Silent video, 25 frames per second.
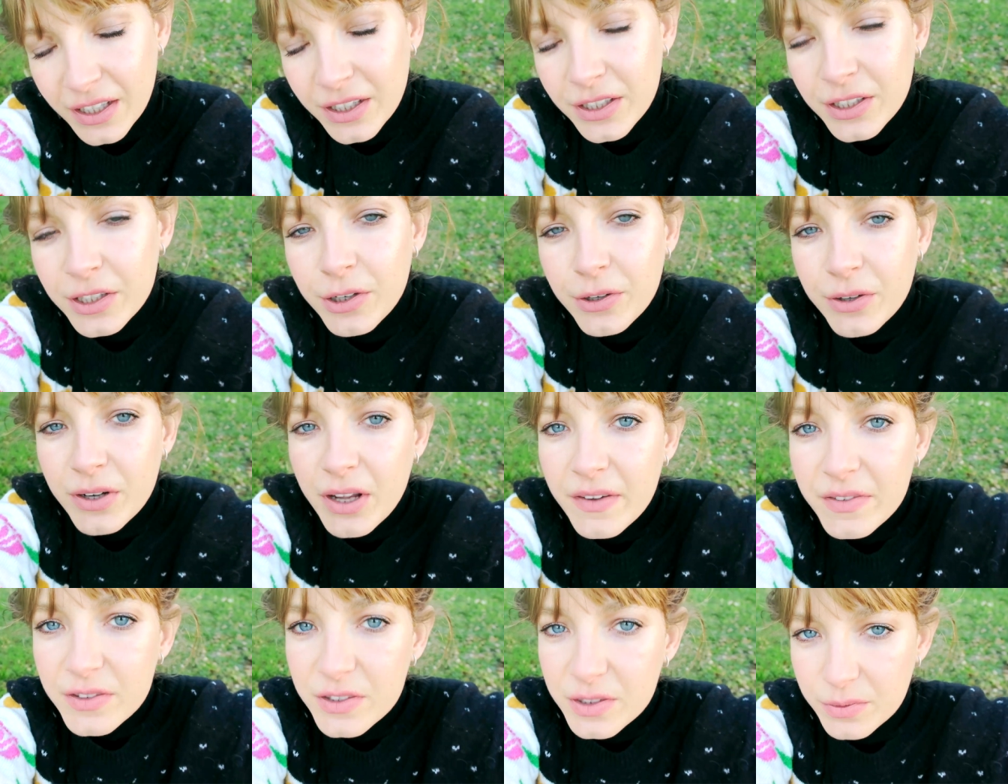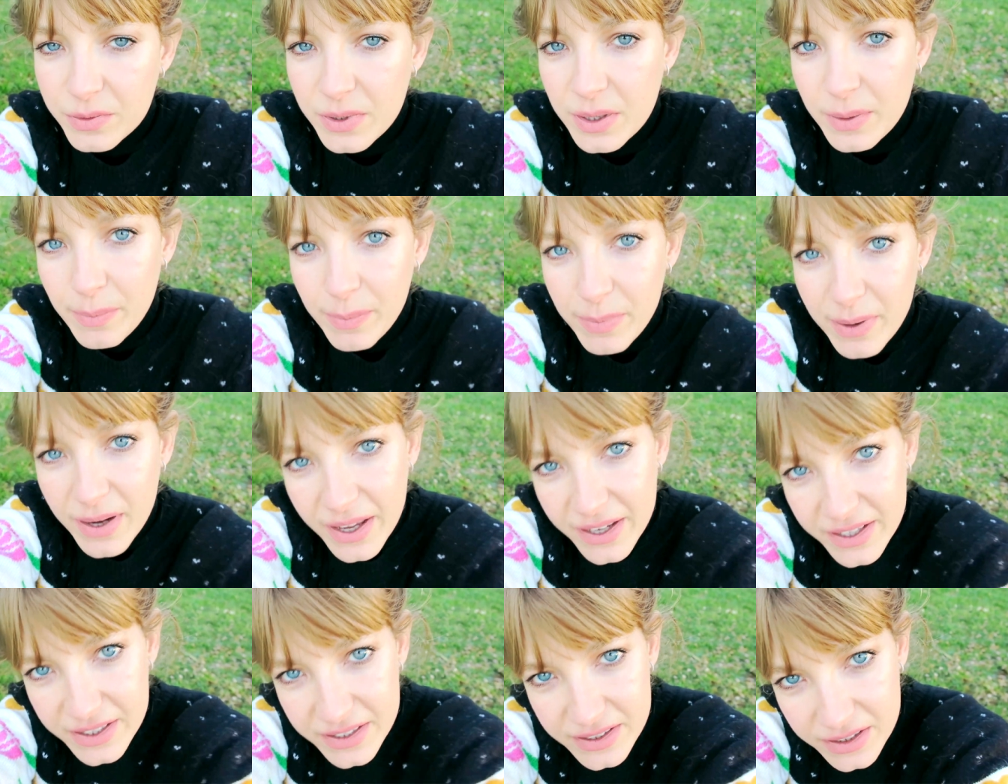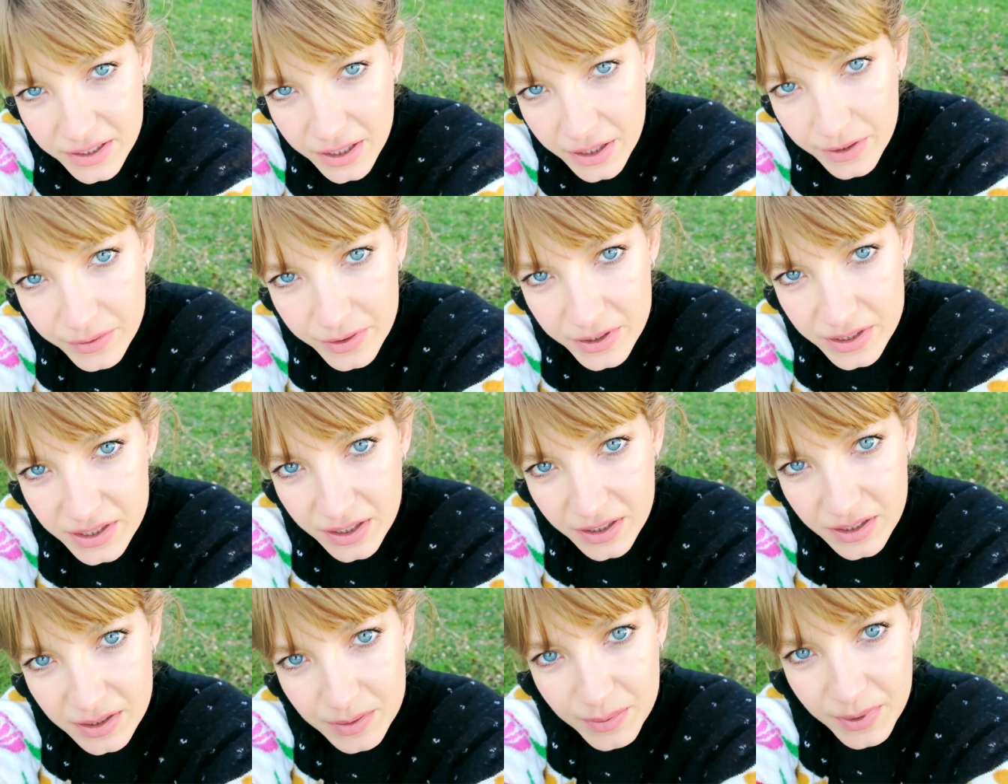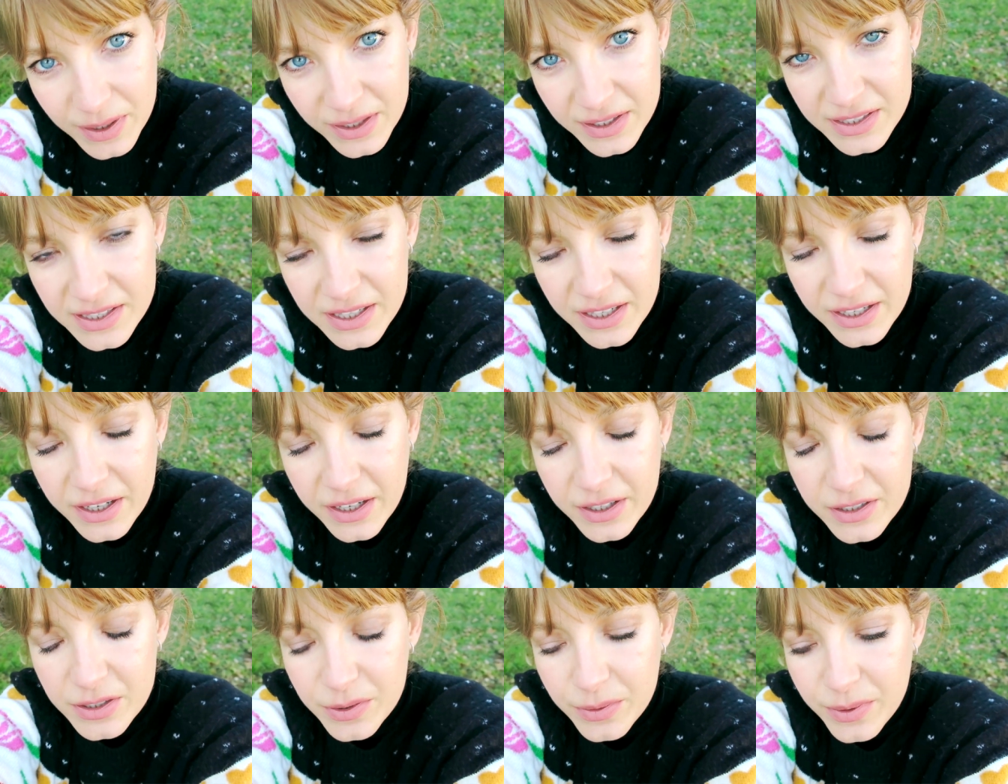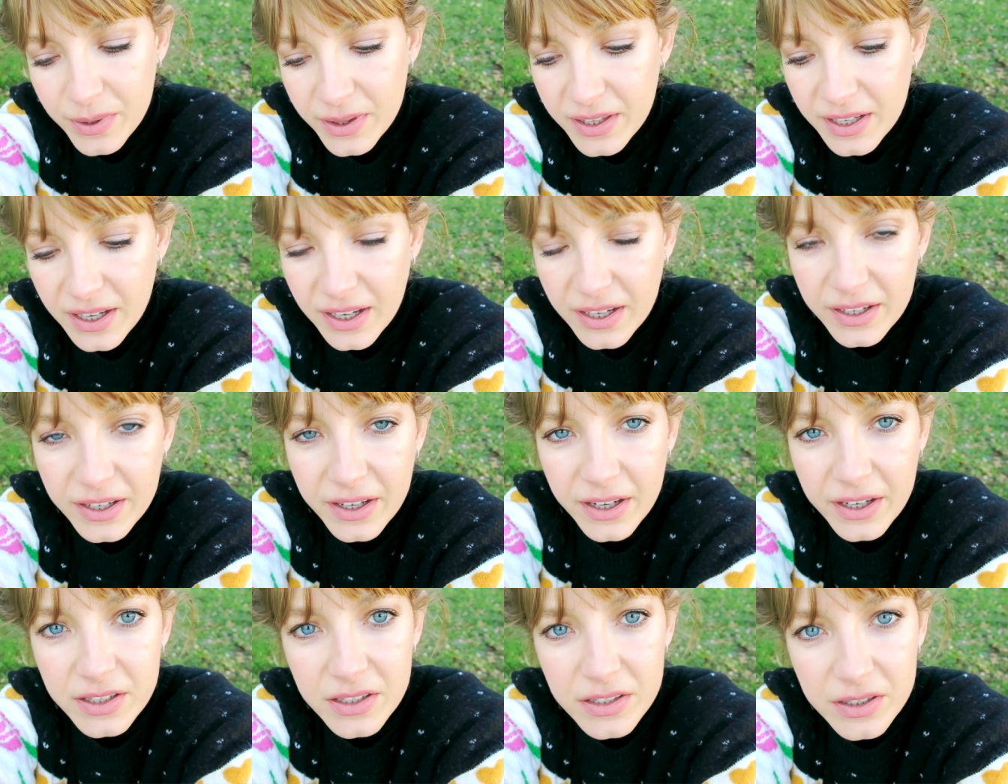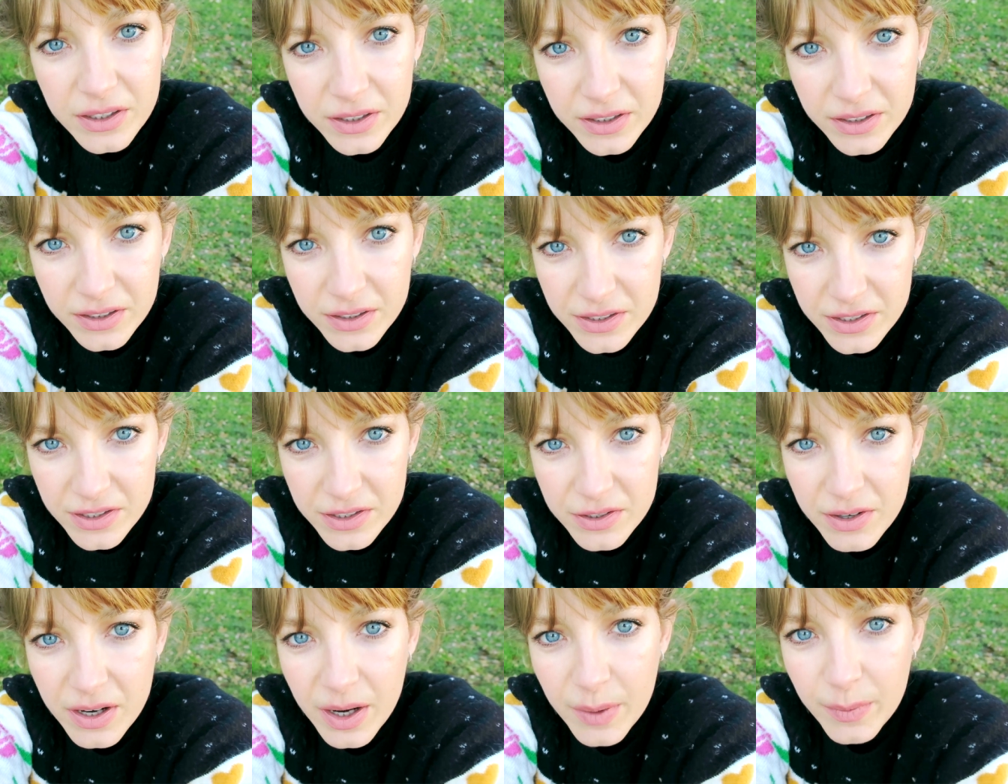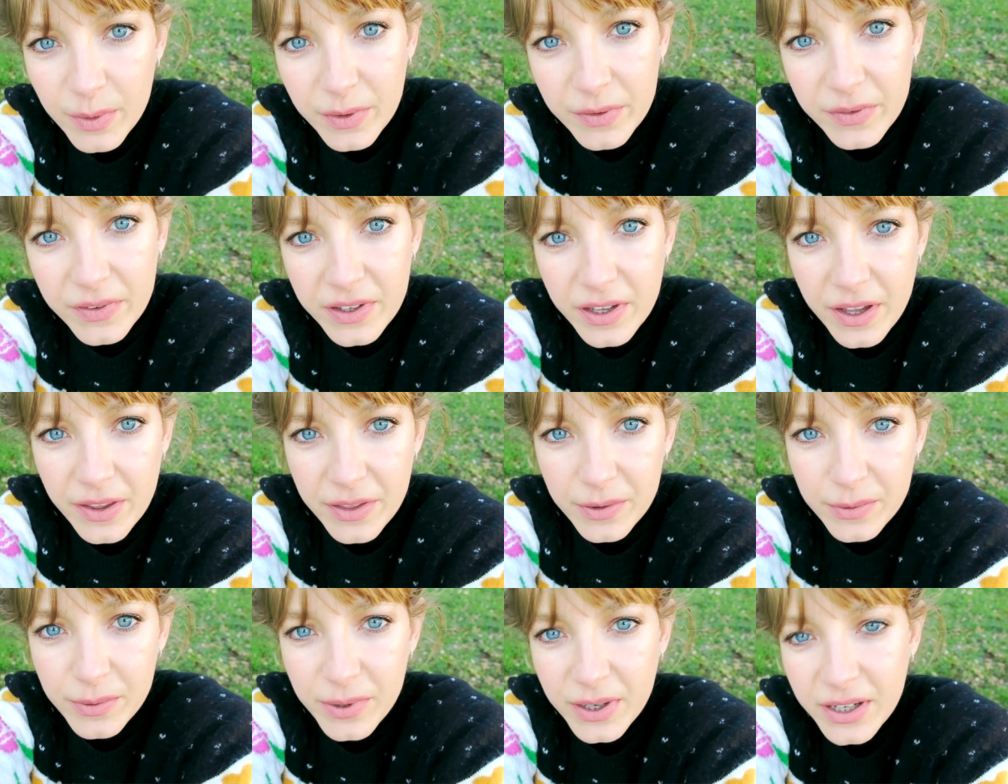You don't have to replace it every 6 months like I do with the alligator strap of the other